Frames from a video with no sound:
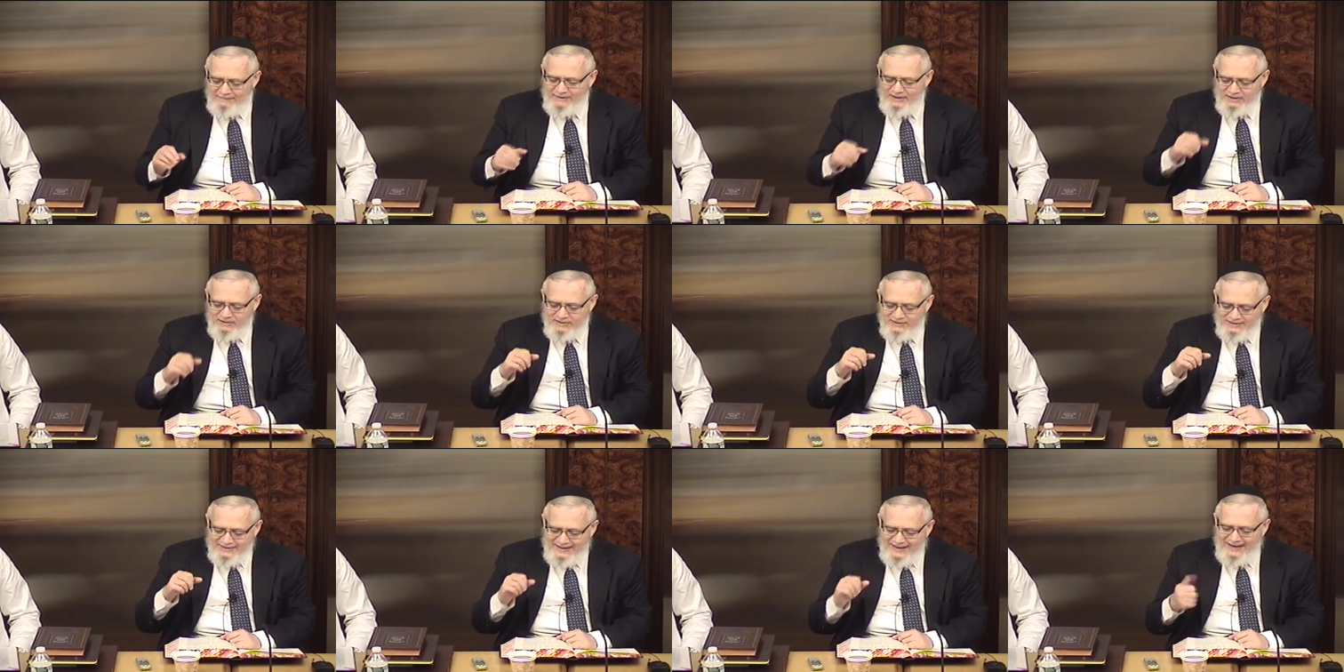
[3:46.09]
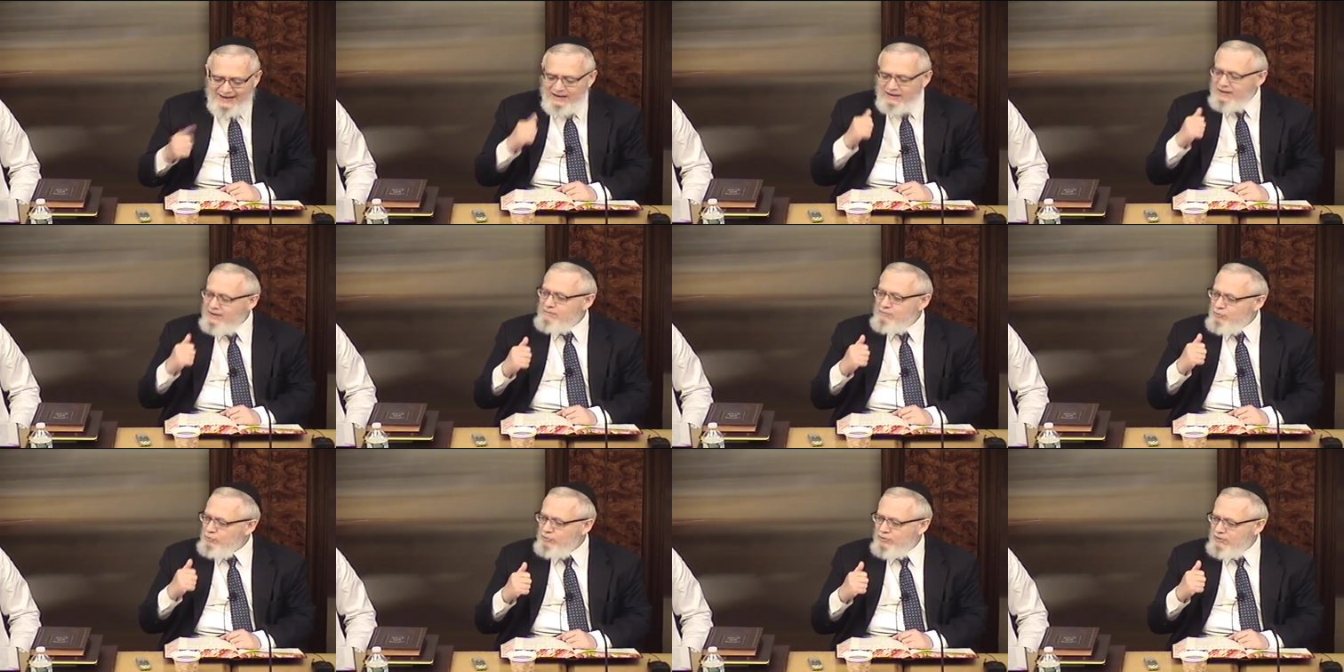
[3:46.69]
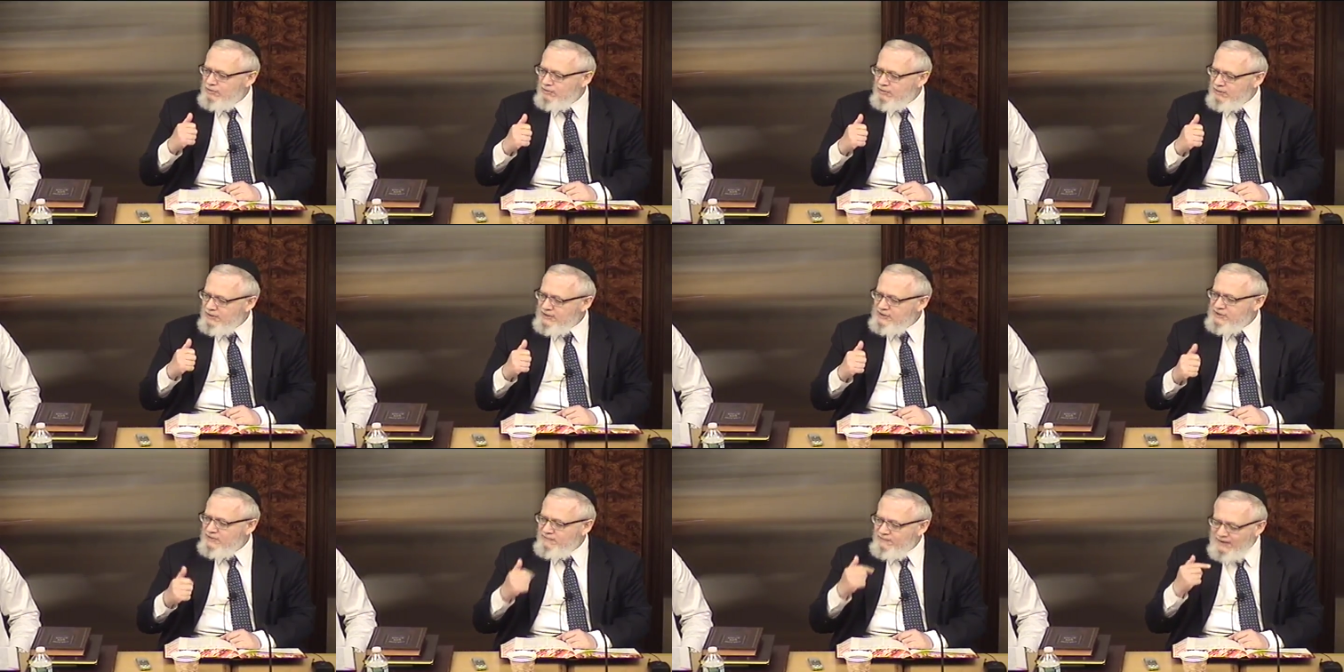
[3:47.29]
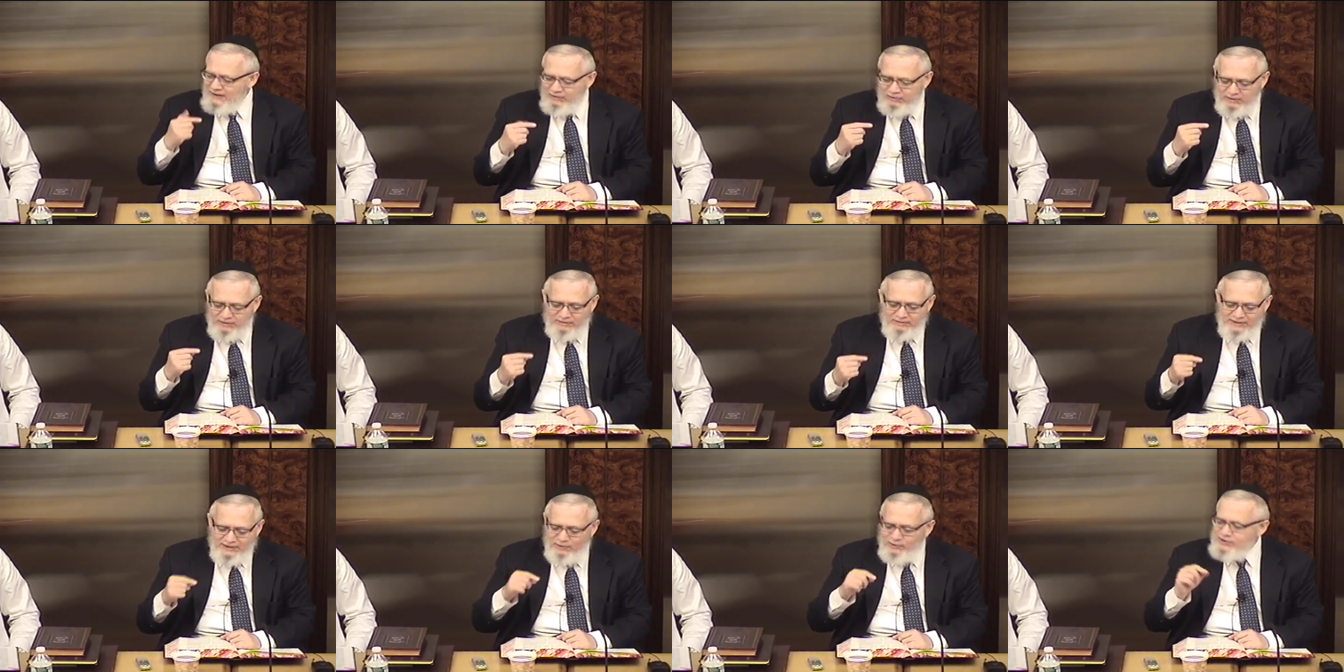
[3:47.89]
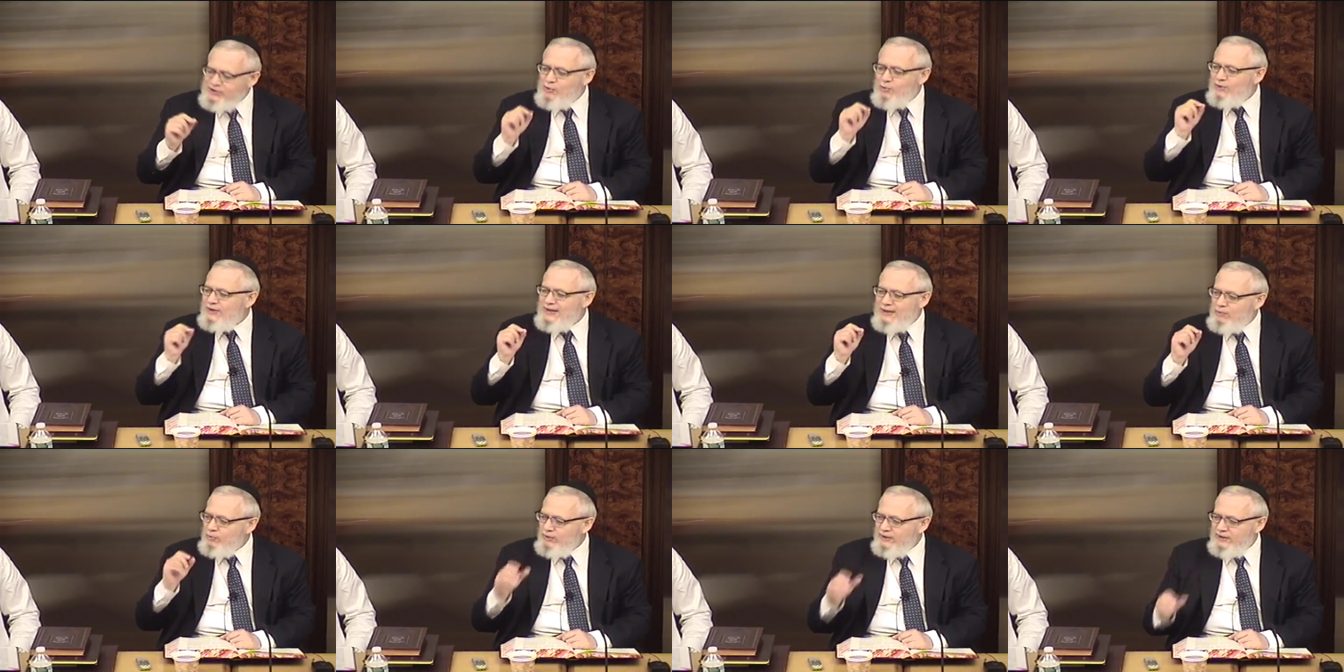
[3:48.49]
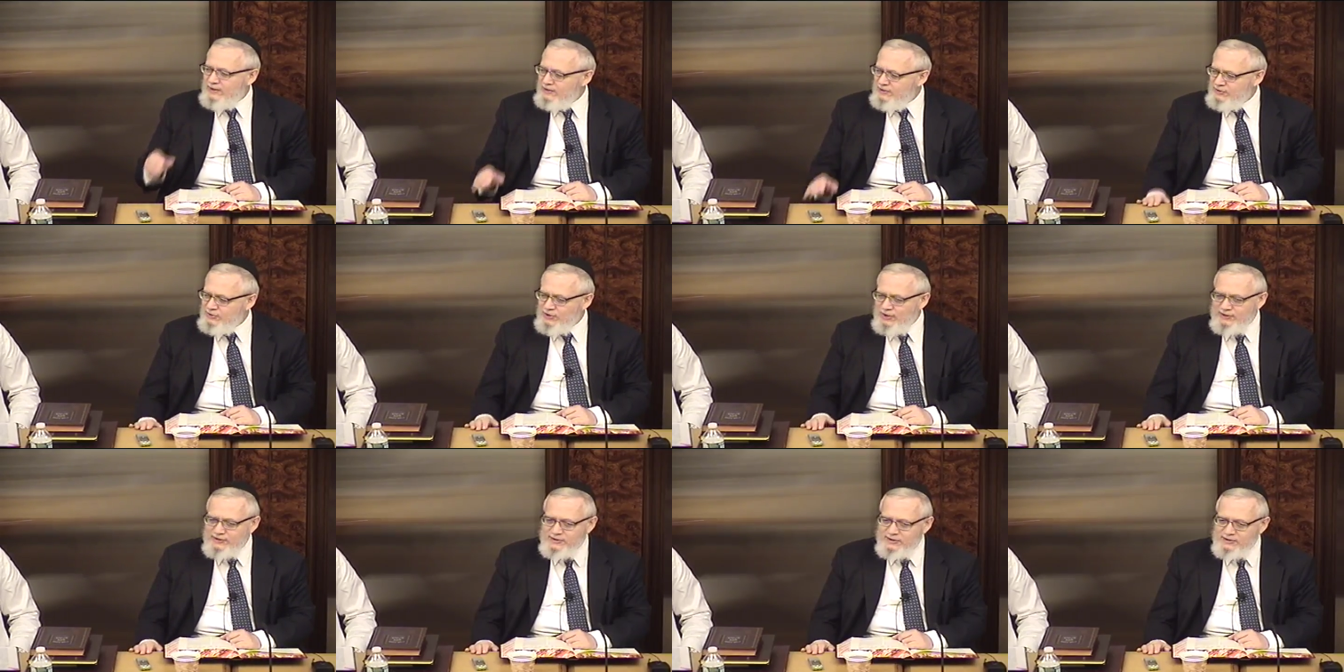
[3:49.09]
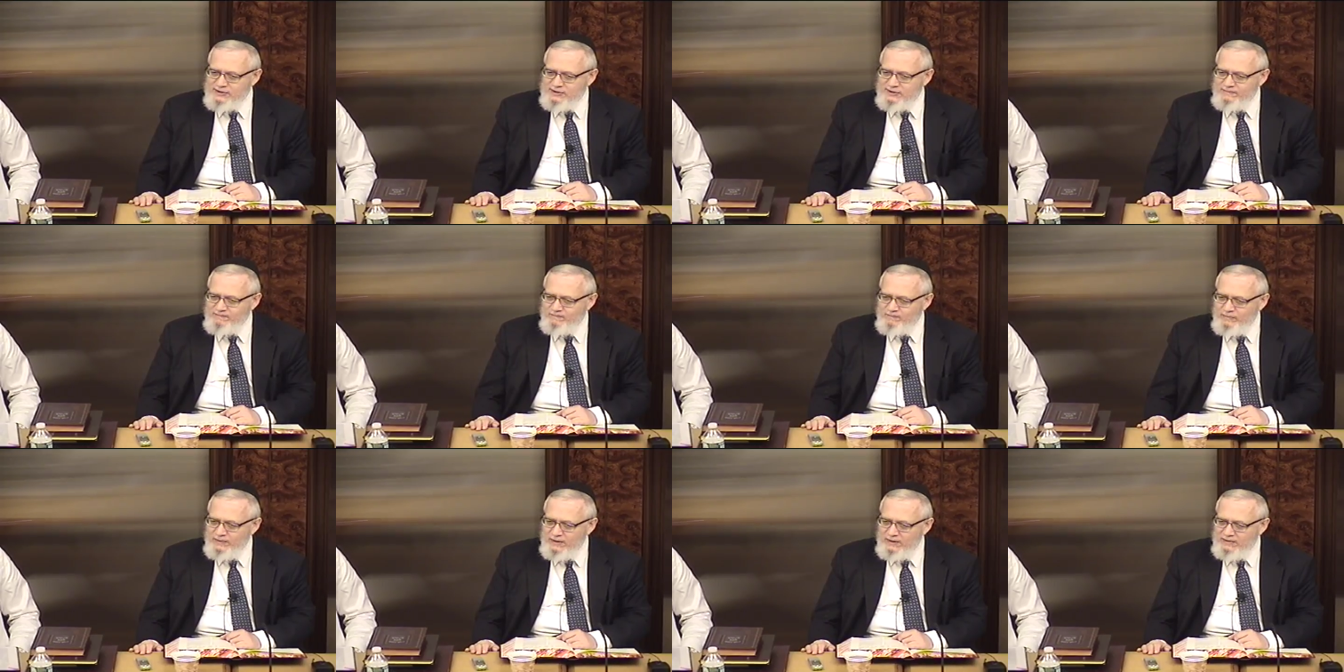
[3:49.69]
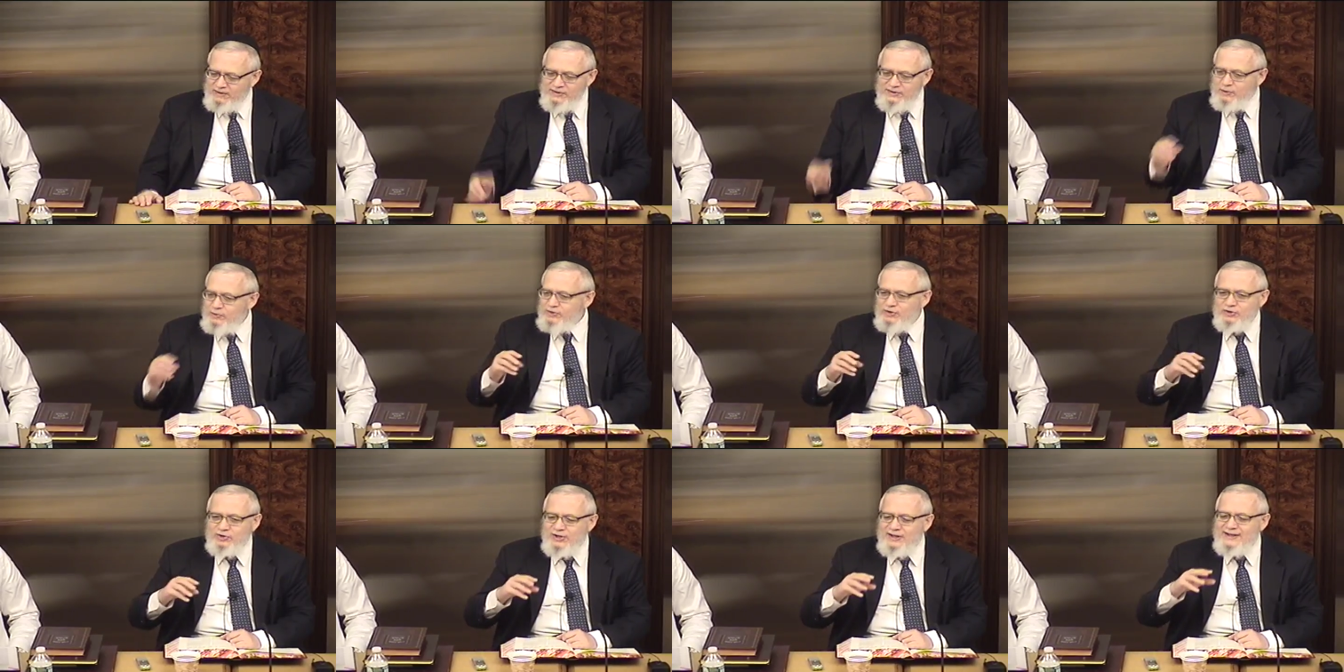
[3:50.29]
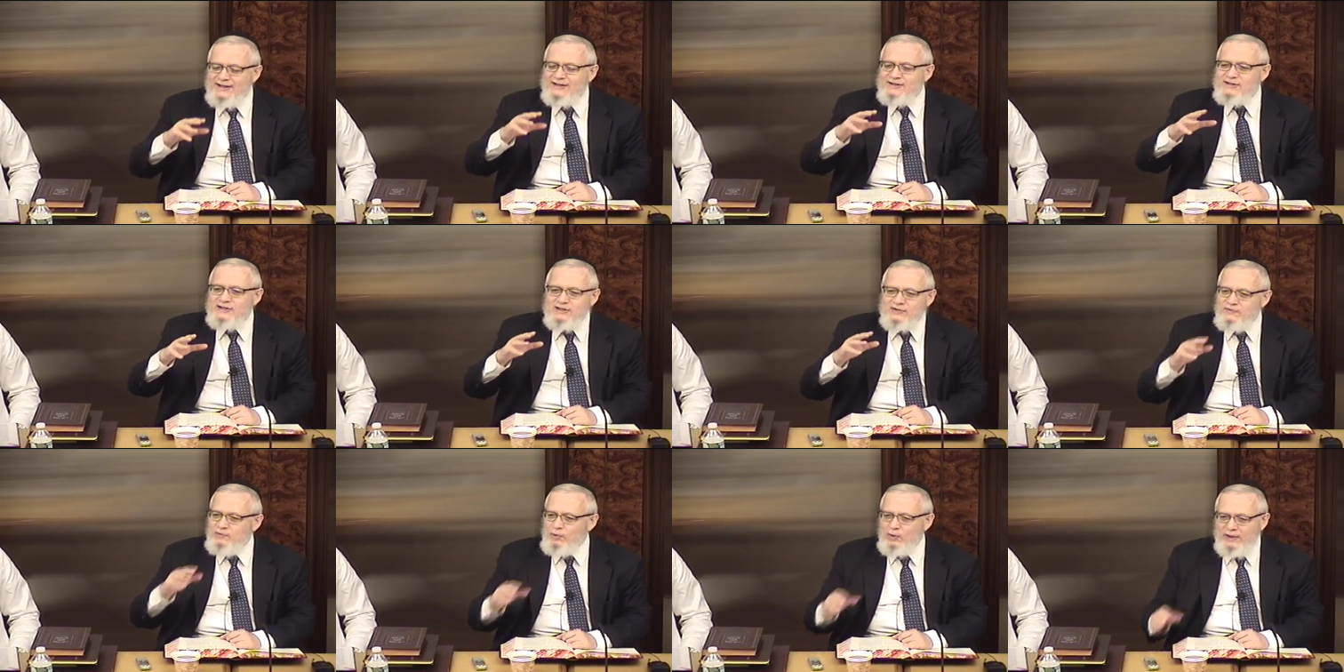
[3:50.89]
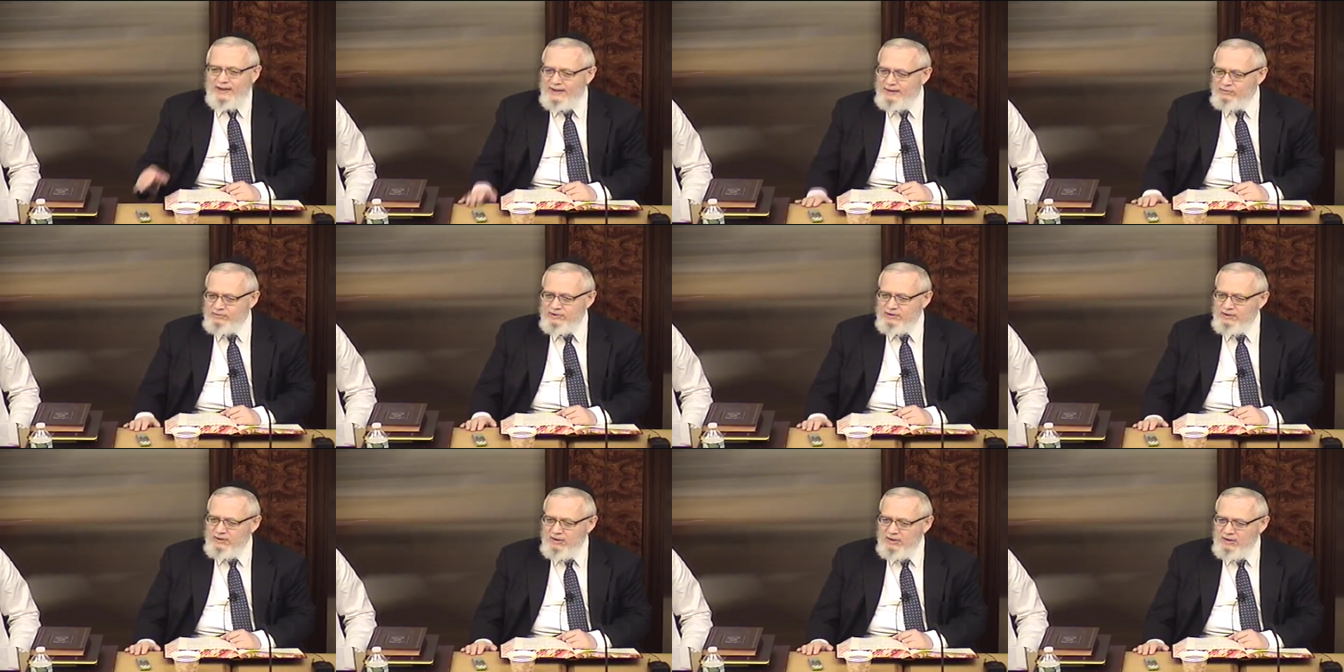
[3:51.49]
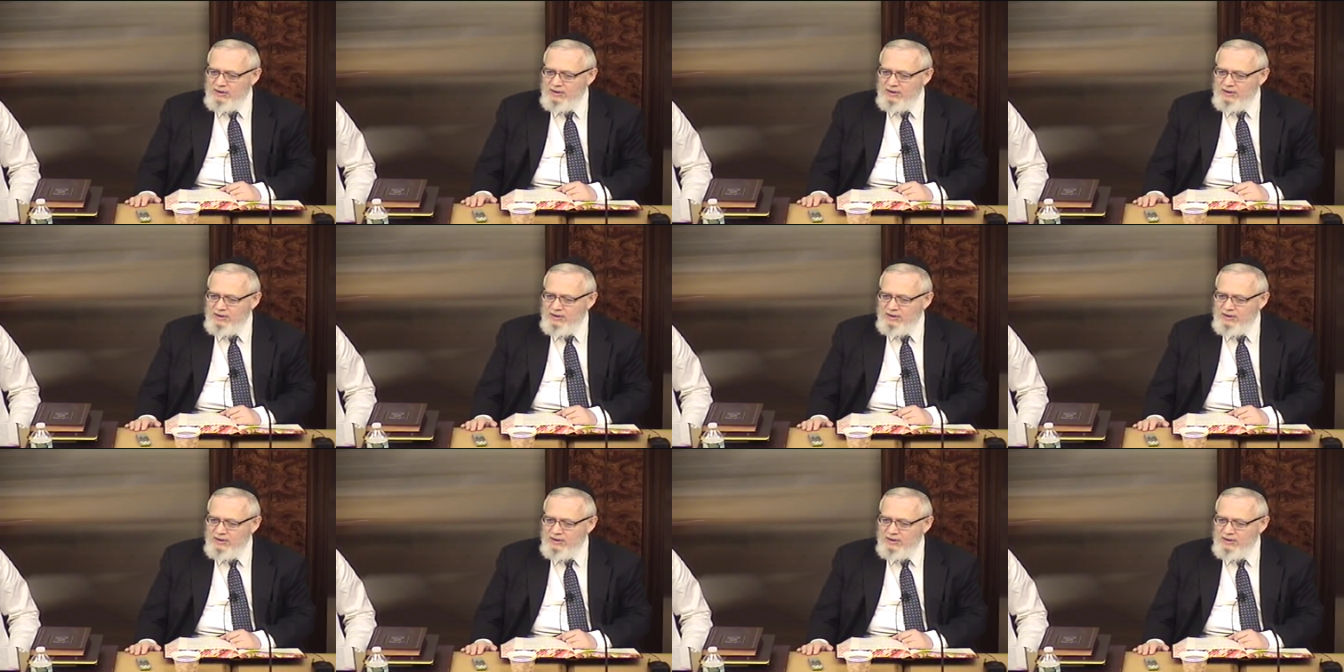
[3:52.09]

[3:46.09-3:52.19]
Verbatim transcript: That means Kel Munach is the faith. There is no iniquity in his justice. There's no such thing as this fallout.